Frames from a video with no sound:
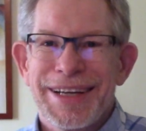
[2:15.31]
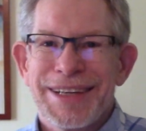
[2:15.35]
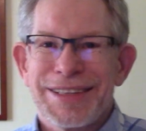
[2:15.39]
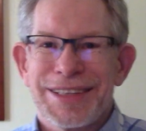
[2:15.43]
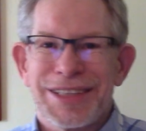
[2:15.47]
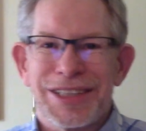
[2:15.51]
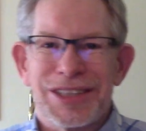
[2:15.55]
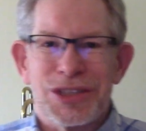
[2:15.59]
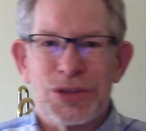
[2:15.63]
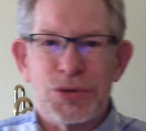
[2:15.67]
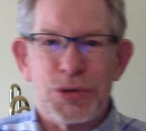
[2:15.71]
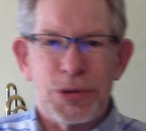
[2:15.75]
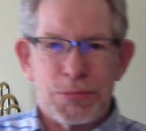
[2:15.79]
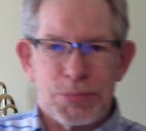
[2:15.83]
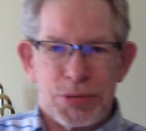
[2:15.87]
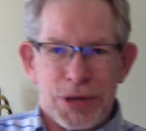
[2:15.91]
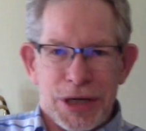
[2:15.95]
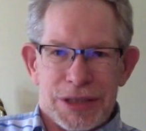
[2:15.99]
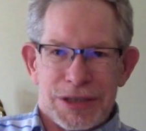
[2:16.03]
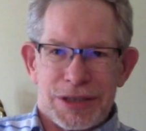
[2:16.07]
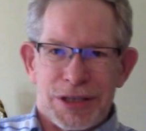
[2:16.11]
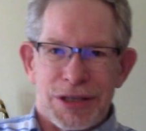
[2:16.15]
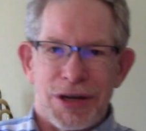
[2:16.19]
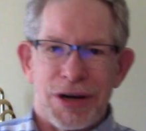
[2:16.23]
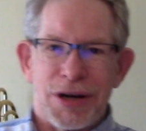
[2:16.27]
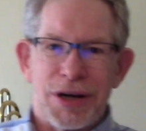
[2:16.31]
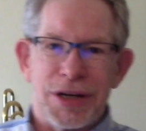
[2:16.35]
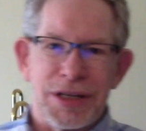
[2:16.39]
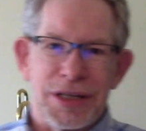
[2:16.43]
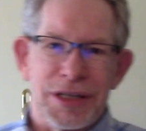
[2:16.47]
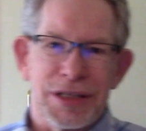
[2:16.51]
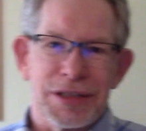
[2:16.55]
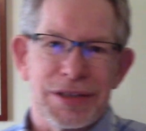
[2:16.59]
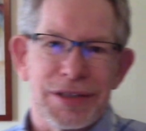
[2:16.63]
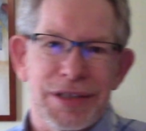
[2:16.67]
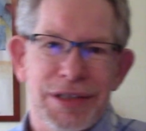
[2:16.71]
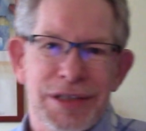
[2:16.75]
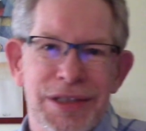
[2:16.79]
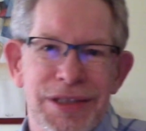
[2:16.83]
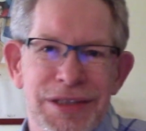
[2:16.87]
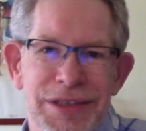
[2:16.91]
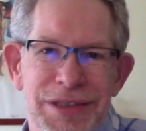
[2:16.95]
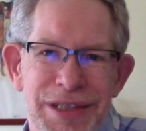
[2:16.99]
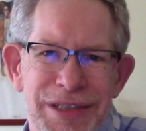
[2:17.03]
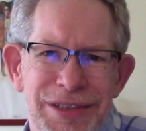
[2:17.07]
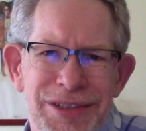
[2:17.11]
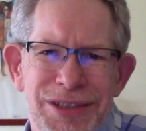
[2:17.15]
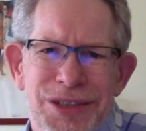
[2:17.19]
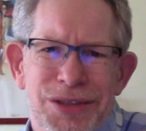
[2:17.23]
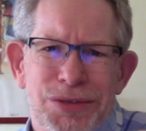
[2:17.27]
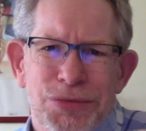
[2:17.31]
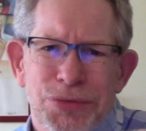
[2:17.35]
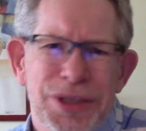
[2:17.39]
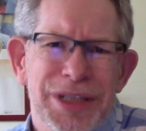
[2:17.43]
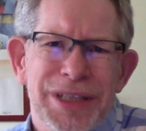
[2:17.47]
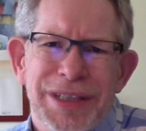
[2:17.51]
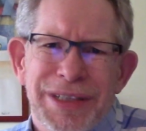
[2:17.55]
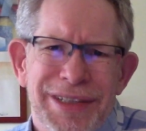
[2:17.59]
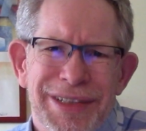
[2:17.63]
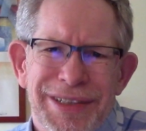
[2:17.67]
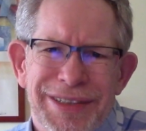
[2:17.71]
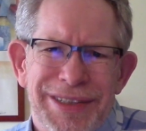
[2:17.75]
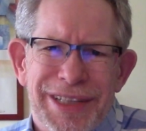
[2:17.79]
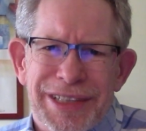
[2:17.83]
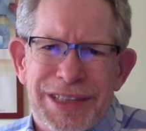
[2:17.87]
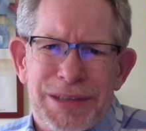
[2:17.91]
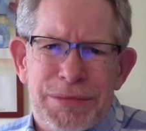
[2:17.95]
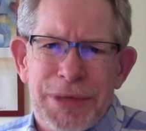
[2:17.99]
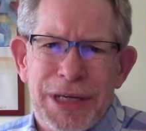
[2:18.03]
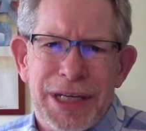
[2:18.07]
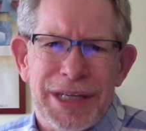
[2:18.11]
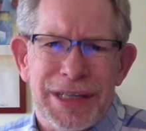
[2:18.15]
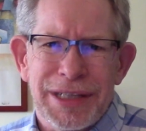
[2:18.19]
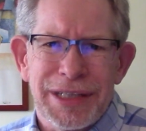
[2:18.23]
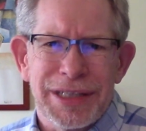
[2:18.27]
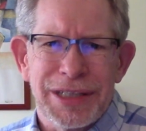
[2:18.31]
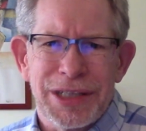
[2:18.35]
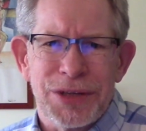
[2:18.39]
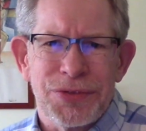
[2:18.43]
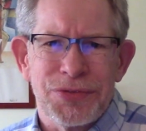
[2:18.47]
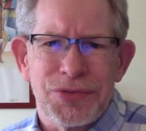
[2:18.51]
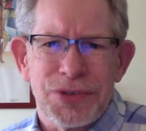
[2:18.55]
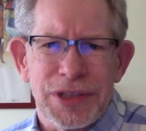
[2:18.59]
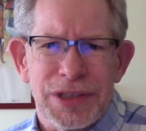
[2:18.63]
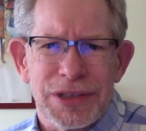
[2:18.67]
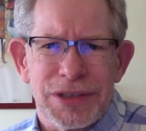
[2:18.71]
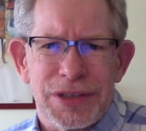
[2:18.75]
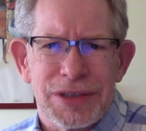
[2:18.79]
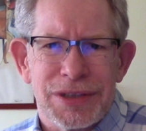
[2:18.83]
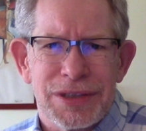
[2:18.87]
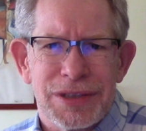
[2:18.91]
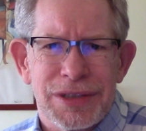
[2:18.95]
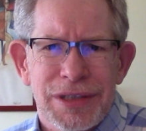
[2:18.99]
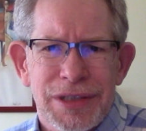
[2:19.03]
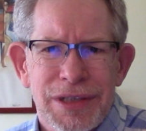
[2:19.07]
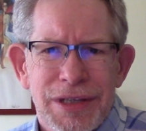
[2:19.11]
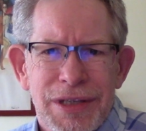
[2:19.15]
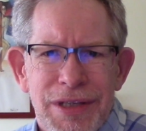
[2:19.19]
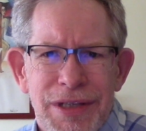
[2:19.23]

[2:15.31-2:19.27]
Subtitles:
Just to impress an audience. And he said, really, it doesn't make any difference